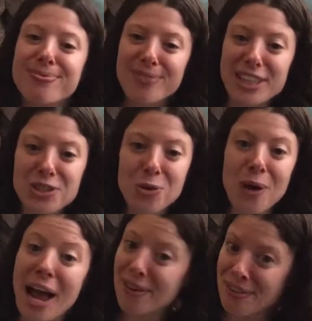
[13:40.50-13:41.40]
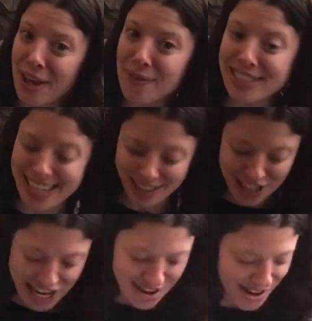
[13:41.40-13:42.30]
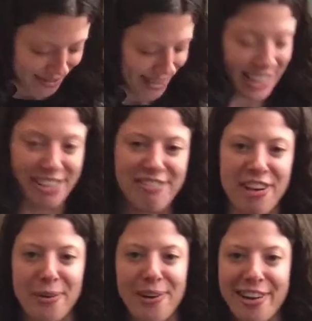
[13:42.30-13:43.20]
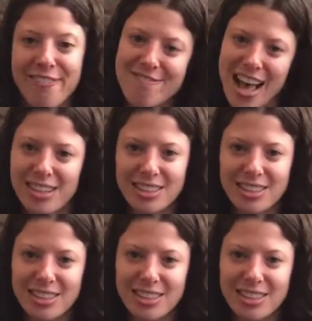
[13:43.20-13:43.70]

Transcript: That's a cool. I learned that one today too. That's a fun one. Fox.